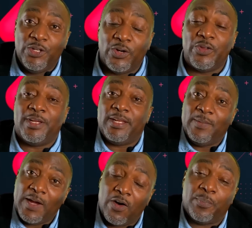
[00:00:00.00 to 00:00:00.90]
know that
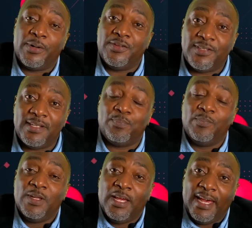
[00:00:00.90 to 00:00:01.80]
our
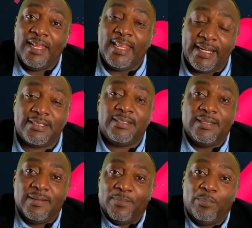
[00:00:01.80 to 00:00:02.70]
president-elect
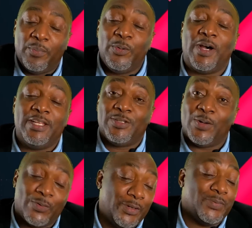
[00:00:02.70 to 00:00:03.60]
Bobby Wine is
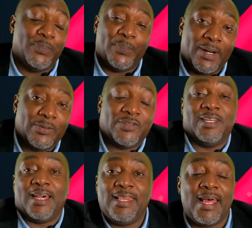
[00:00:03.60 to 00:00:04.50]
always
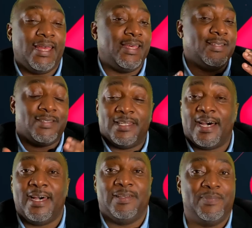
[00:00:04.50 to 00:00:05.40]
bouncing. I like his
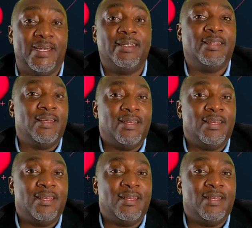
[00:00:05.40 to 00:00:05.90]
style, man.